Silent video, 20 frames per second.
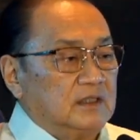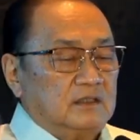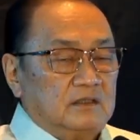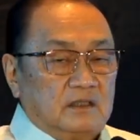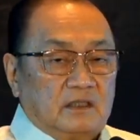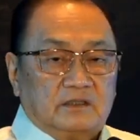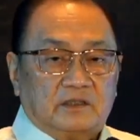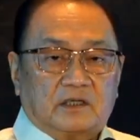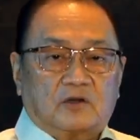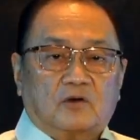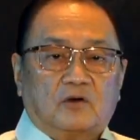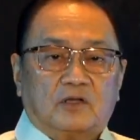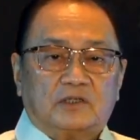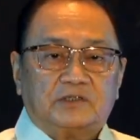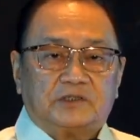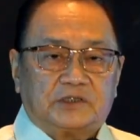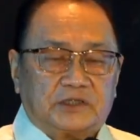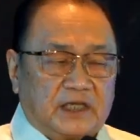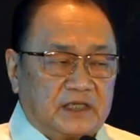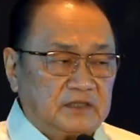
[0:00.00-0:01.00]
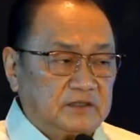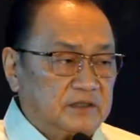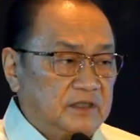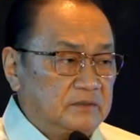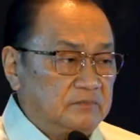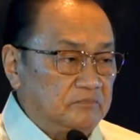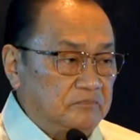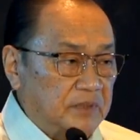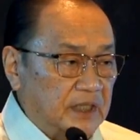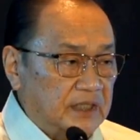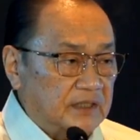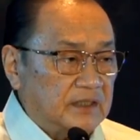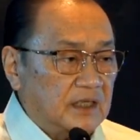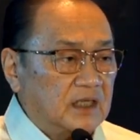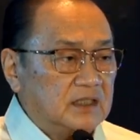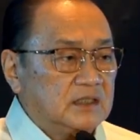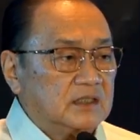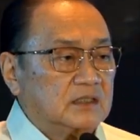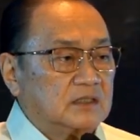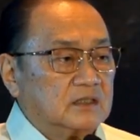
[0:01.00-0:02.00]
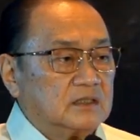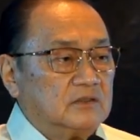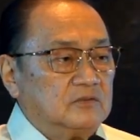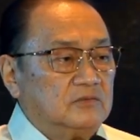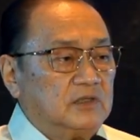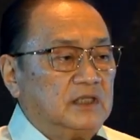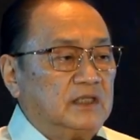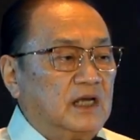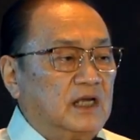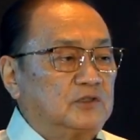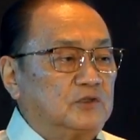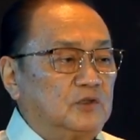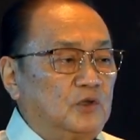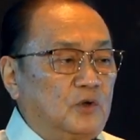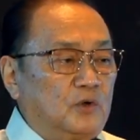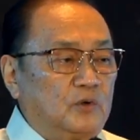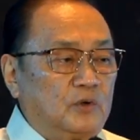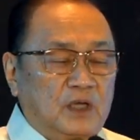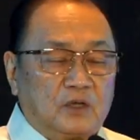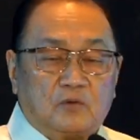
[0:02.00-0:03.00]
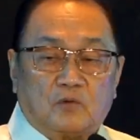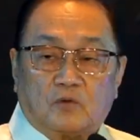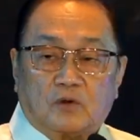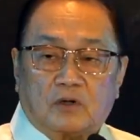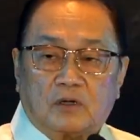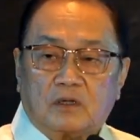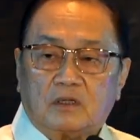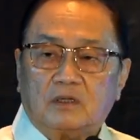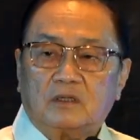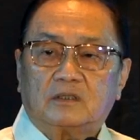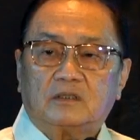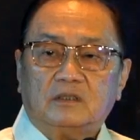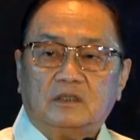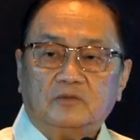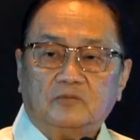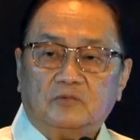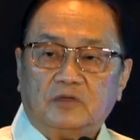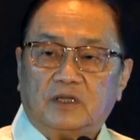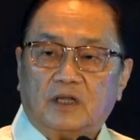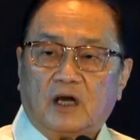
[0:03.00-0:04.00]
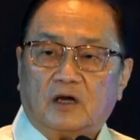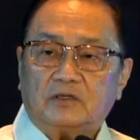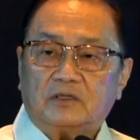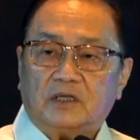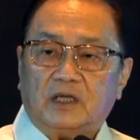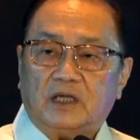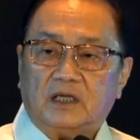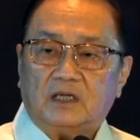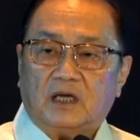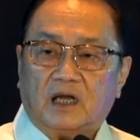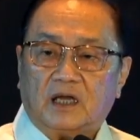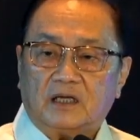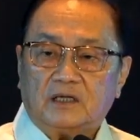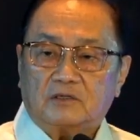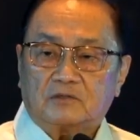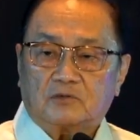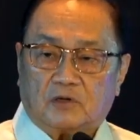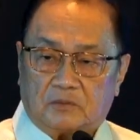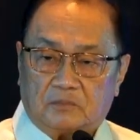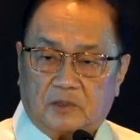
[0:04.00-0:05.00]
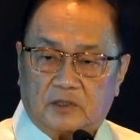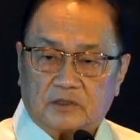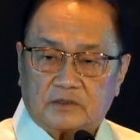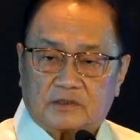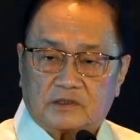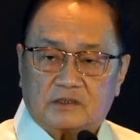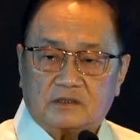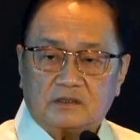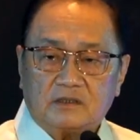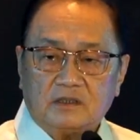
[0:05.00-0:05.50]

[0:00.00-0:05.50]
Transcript: they're called Gen Betas, will not know a world without AI and robots,